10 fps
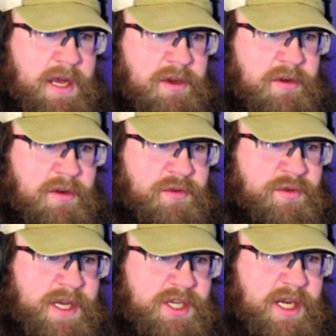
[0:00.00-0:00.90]
you're
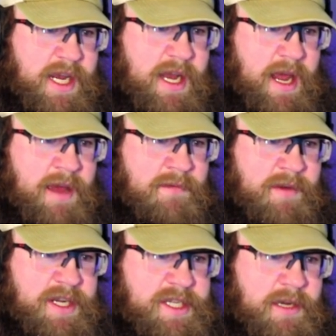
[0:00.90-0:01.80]
cringing at
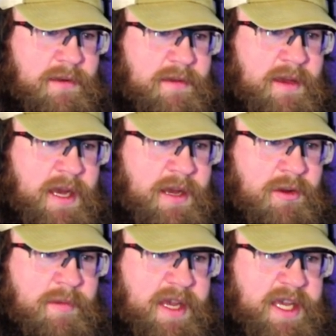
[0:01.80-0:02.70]
every single thing I
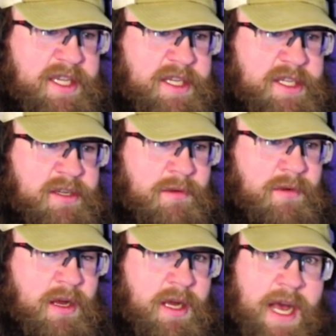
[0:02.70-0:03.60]
do because it's so
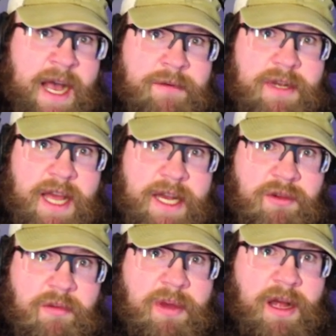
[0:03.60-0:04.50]
wrong, I would like
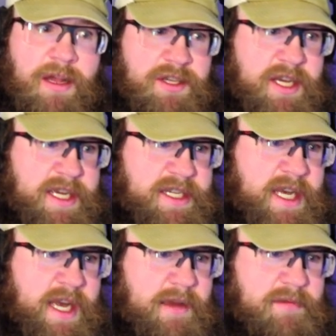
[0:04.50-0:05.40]
to apologize.
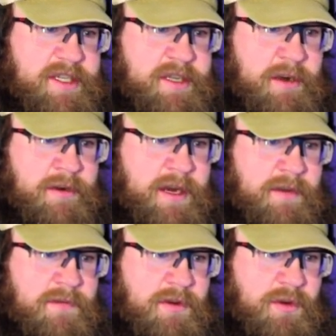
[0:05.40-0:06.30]
I am sorry
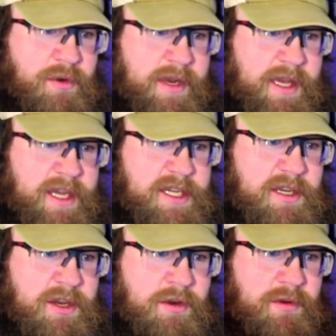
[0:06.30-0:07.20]
for doing this
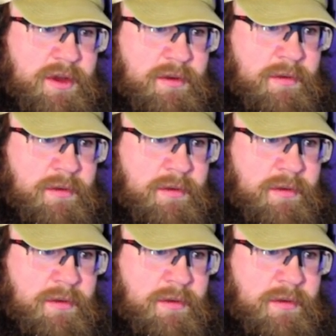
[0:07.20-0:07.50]
to you.